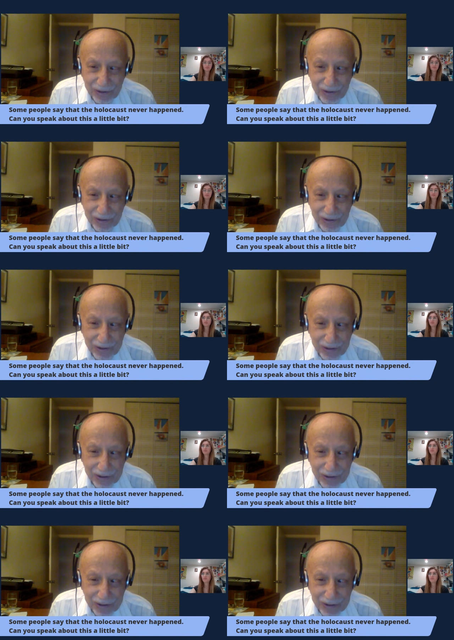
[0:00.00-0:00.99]

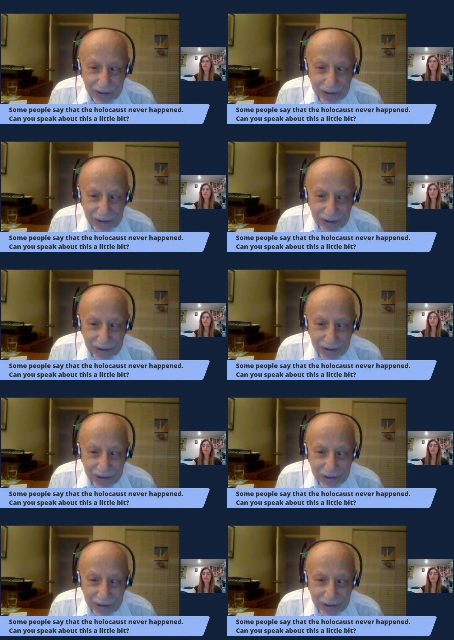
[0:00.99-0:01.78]
No one is speaking in this clip.